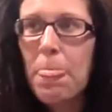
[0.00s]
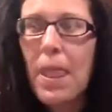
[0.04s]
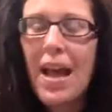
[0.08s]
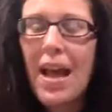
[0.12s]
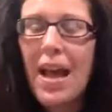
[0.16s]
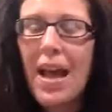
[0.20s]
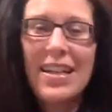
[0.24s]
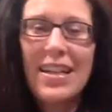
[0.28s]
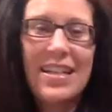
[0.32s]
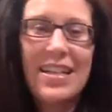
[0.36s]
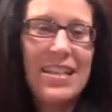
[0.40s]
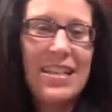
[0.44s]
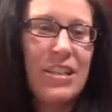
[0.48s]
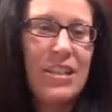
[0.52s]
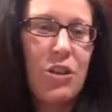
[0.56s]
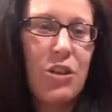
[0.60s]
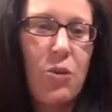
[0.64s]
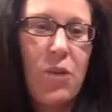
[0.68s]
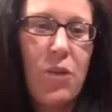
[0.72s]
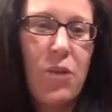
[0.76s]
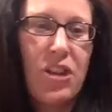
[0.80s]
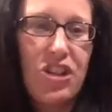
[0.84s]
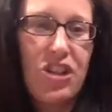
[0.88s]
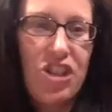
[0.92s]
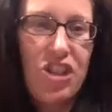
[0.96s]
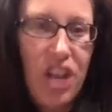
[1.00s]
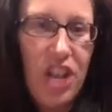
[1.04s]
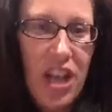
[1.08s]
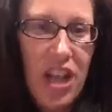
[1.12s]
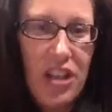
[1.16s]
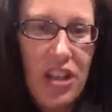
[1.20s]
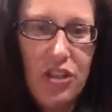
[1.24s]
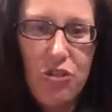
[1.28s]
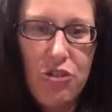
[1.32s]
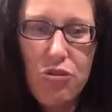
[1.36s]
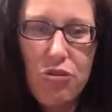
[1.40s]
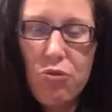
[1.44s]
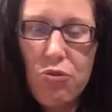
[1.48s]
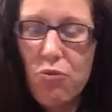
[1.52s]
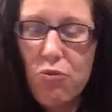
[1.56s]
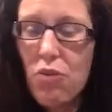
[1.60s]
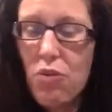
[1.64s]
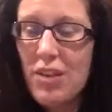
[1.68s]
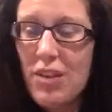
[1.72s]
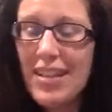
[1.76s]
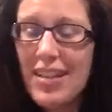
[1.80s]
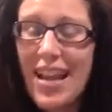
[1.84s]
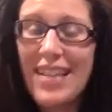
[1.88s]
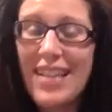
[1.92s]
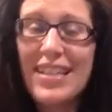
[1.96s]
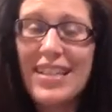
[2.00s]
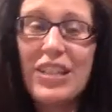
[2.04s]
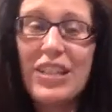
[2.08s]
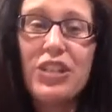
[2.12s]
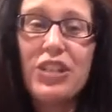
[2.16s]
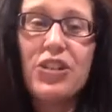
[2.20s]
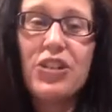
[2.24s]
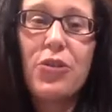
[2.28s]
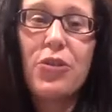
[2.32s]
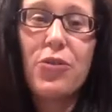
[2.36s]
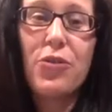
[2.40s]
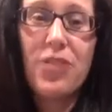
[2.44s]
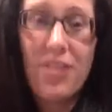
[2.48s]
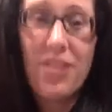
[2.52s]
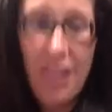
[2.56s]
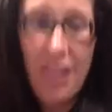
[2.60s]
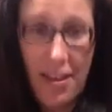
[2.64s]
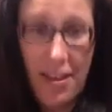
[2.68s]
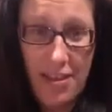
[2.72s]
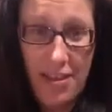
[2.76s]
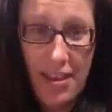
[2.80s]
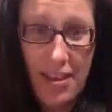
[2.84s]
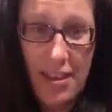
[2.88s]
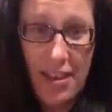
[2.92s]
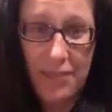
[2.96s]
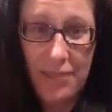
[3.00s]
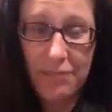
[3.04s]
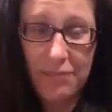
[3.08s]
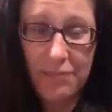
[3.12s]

I didn't know what a challenge group was. I didn't know nothing.